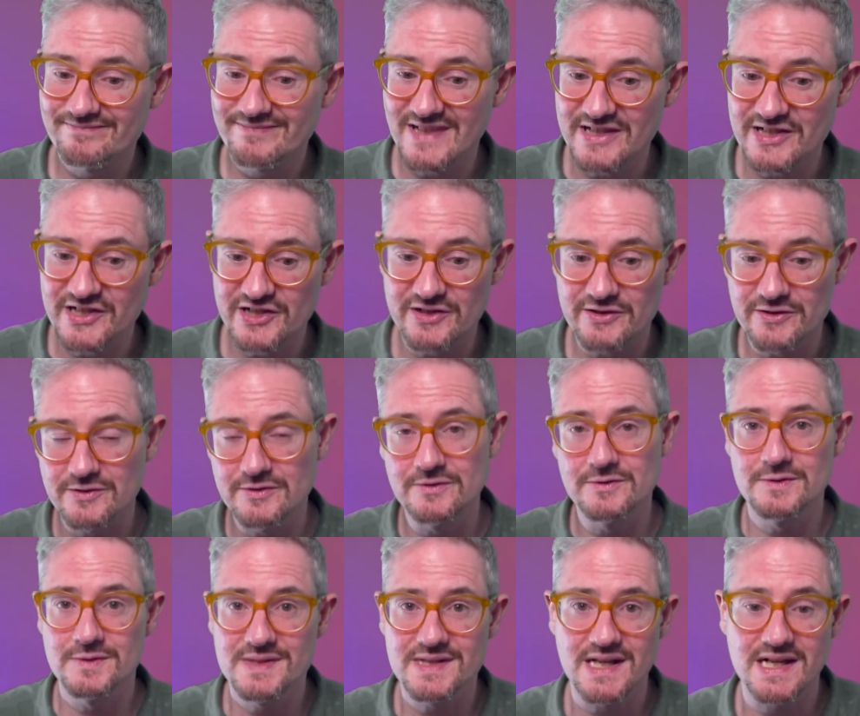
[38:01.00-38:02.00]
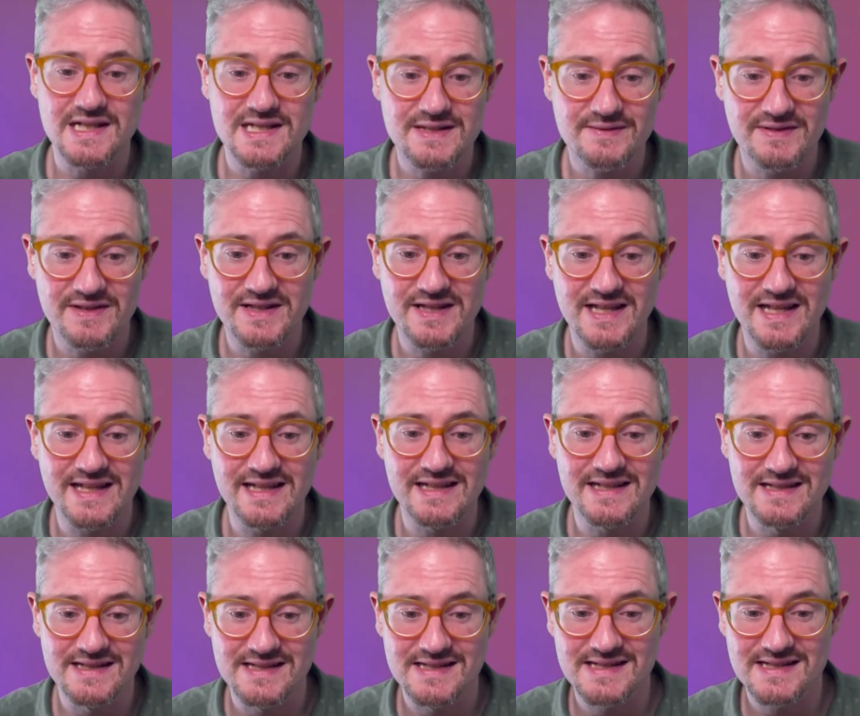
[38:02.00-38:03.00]
issues, ask for
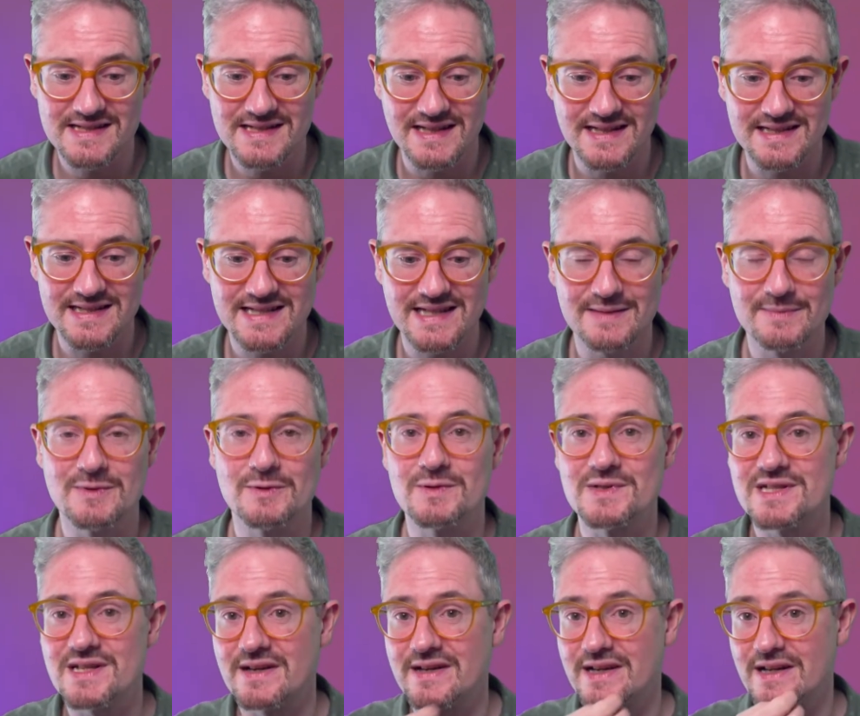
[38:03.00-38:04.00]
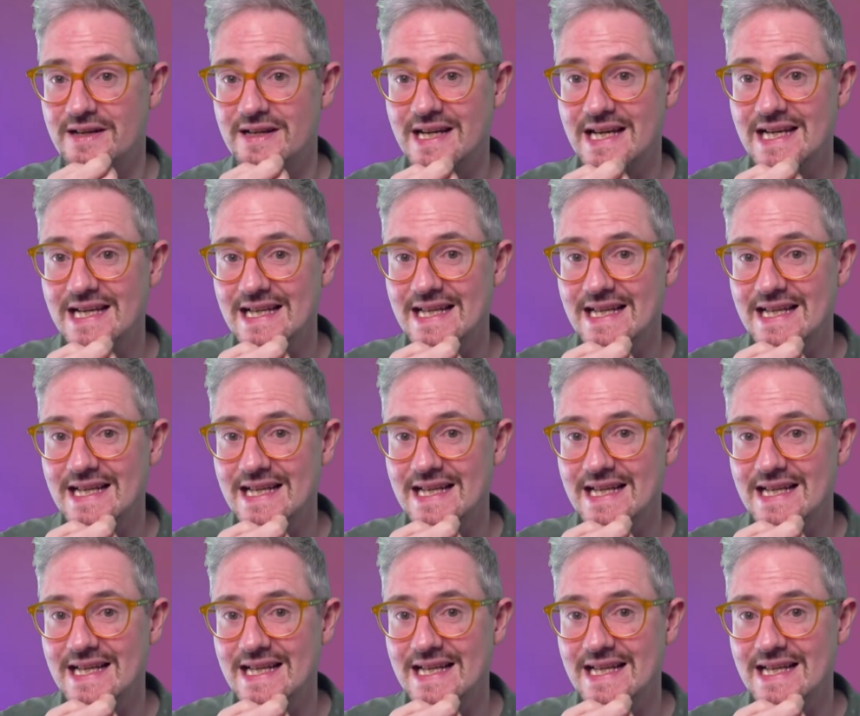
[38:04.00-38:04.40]
things, like tell me what's going on.